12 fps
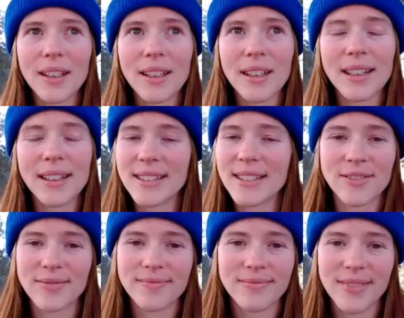It's
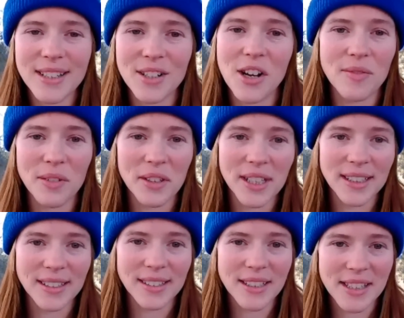an awful
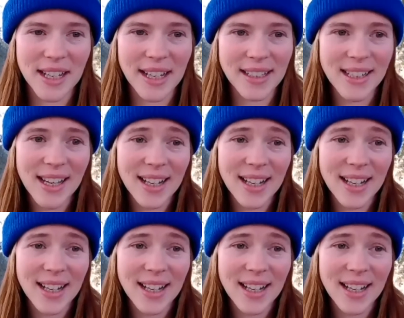thing to say.